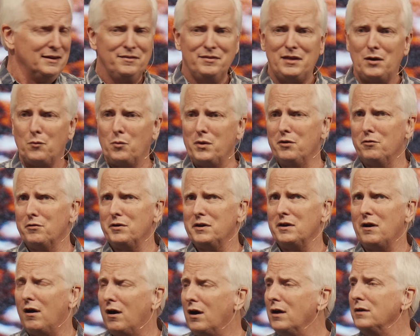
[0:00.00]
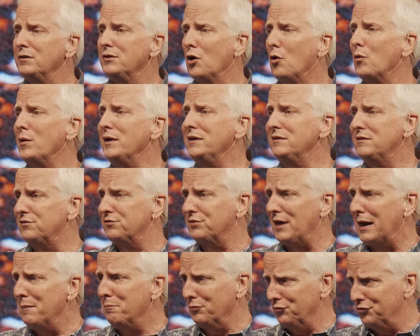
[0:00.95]
That we are in ongoing
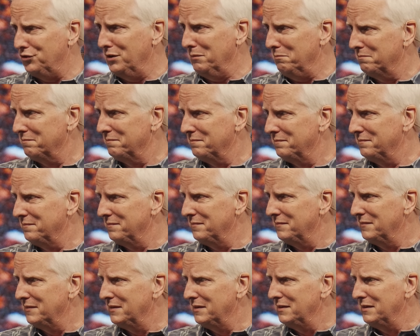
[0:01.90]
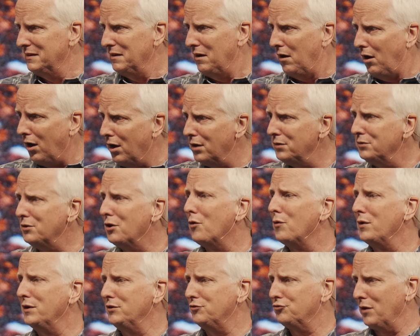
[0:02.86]
discipleship, yeah.
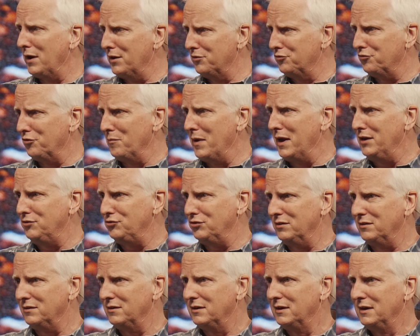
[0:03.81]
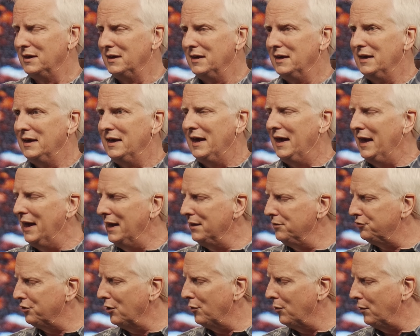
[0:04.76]
ongoing transformation.
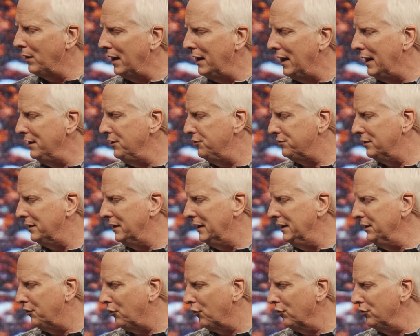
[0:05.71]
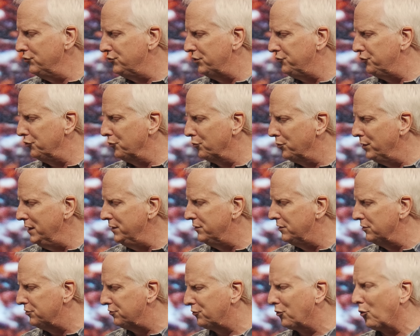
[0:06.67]
And so I, I just encourage you as you read
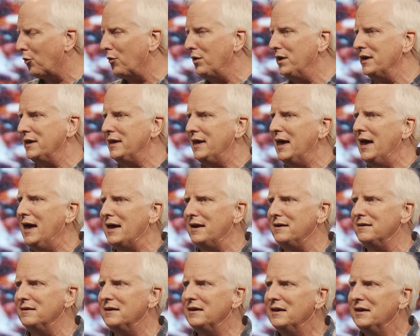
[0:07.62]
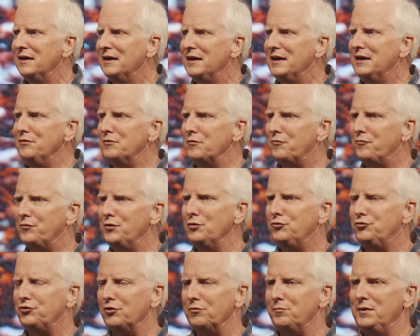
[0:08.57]
this story again in the
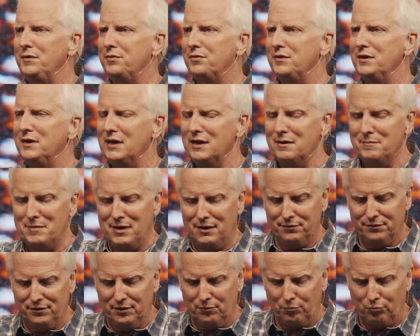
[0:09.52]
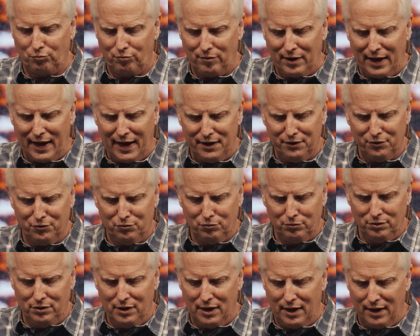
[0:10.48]
future, be thinking about the
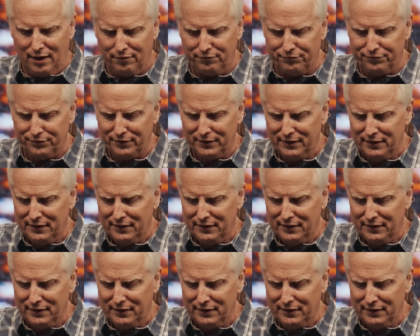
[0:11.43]
radical love,